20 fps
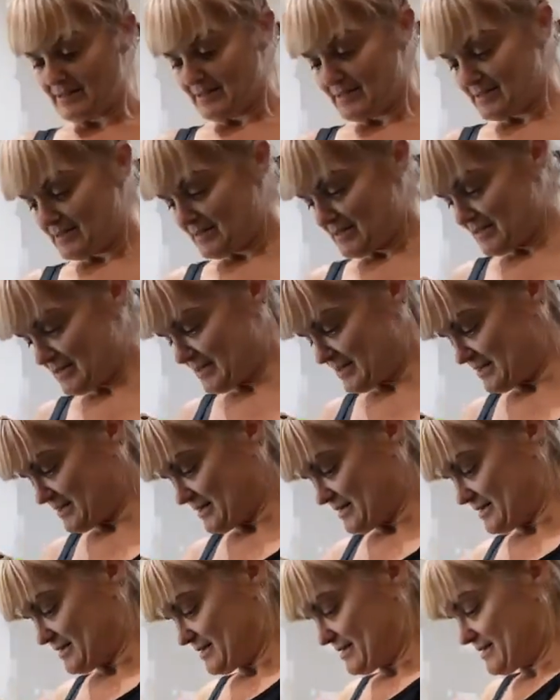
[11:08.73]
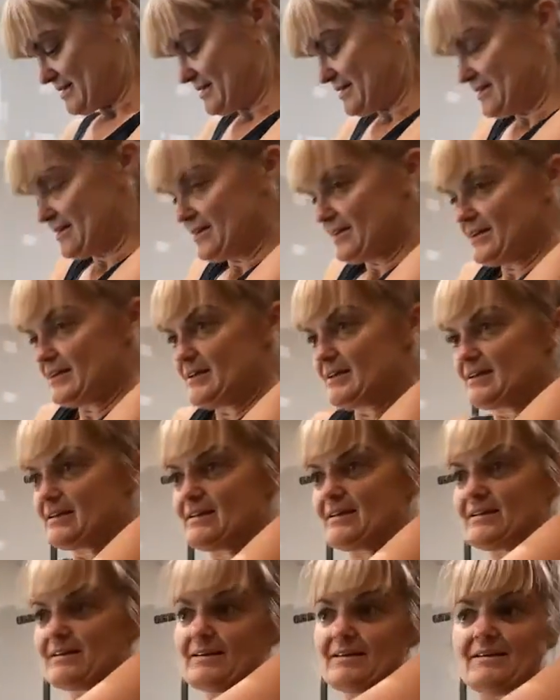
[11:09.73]

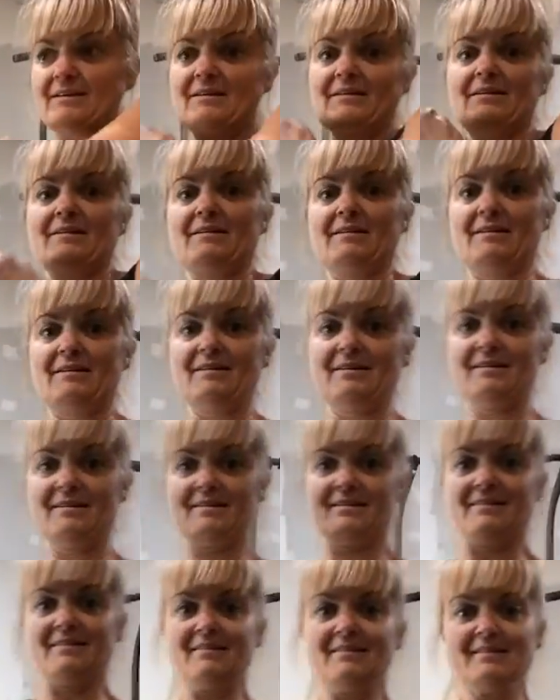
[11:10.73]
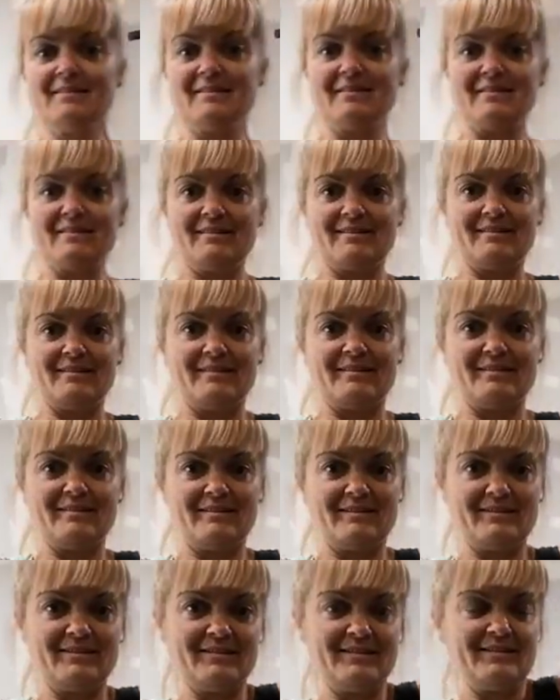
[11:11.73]

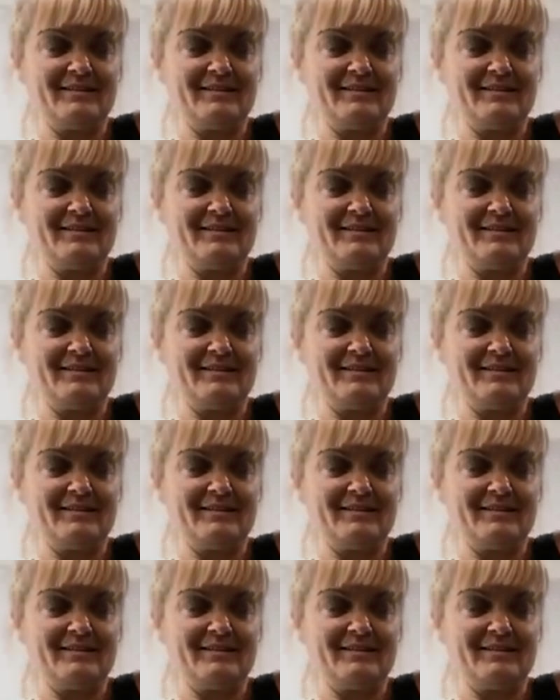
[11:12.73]
Nobody speaks.